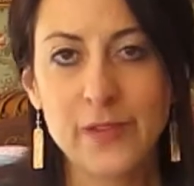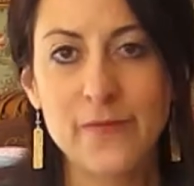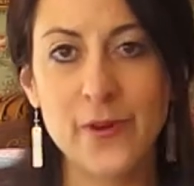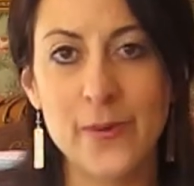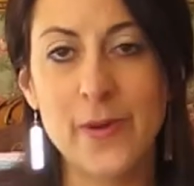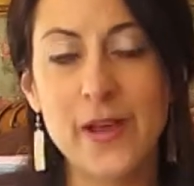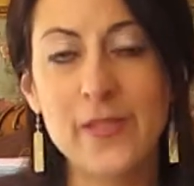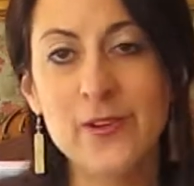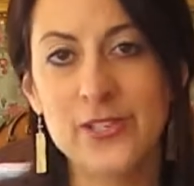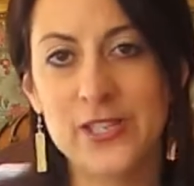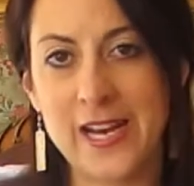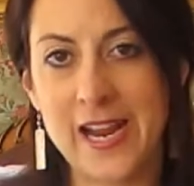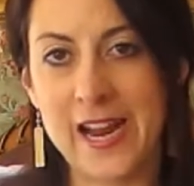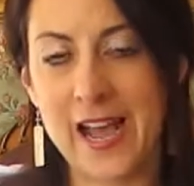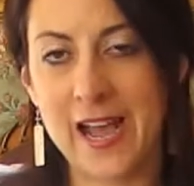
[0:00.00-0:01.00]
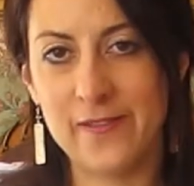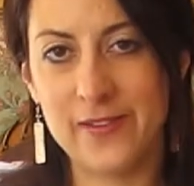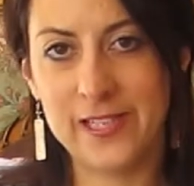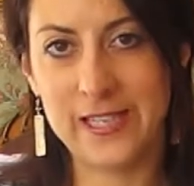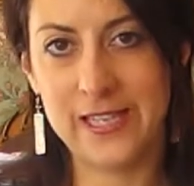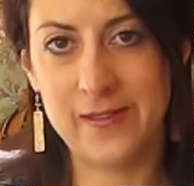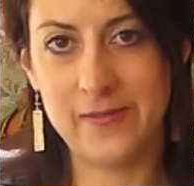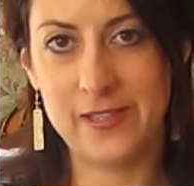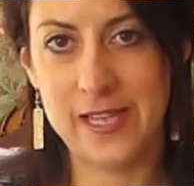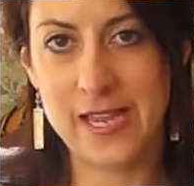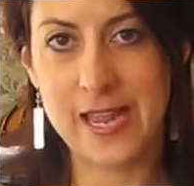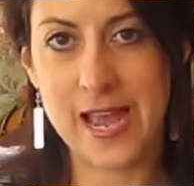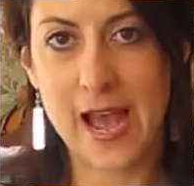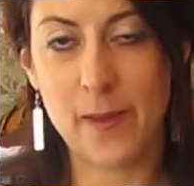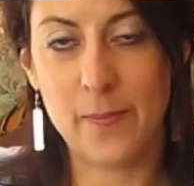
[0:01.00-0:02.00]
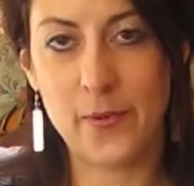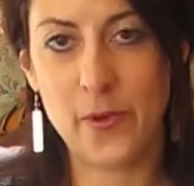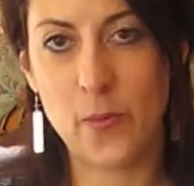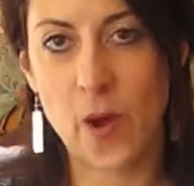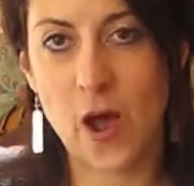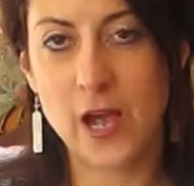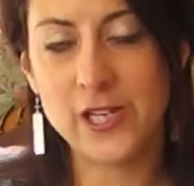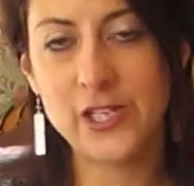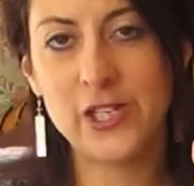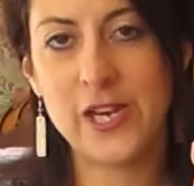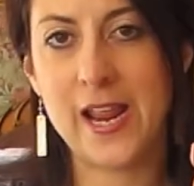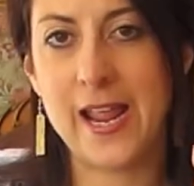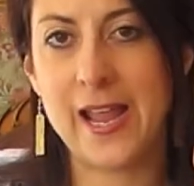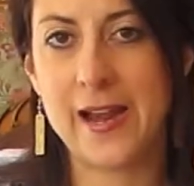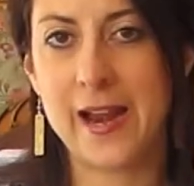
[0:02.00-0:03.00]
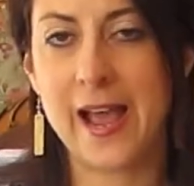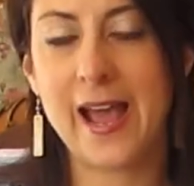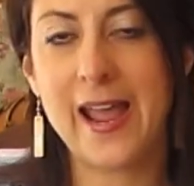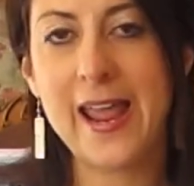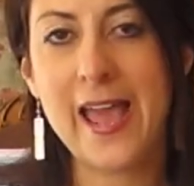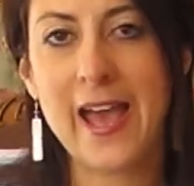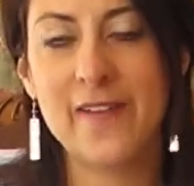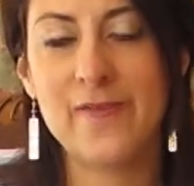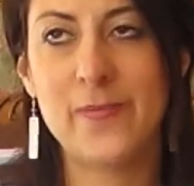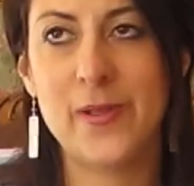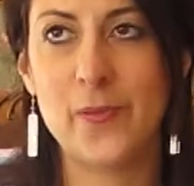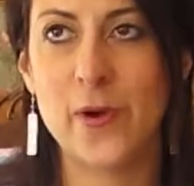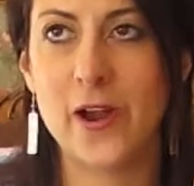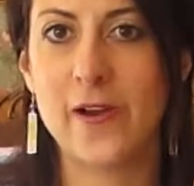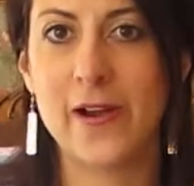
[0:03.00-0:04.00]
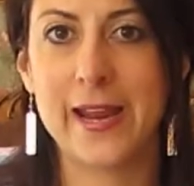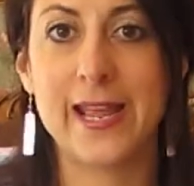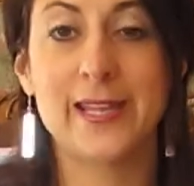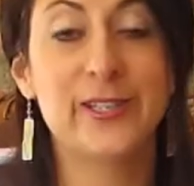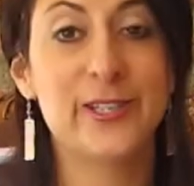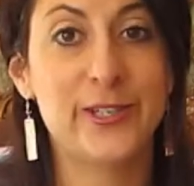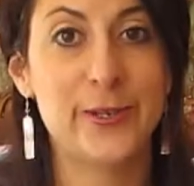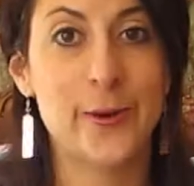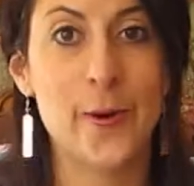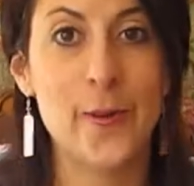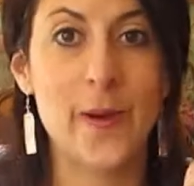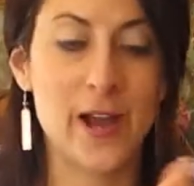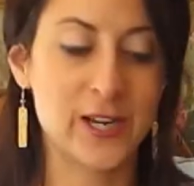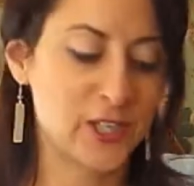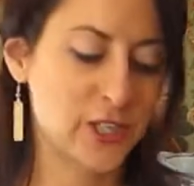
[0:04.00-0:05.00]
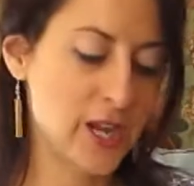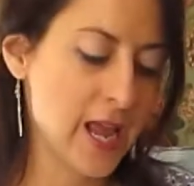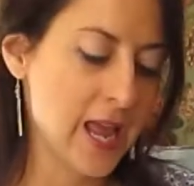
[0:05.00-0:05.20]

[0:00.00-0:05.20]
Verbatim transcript: For Mother's Day, I received the Apple Watch, and I have been wearing it so much.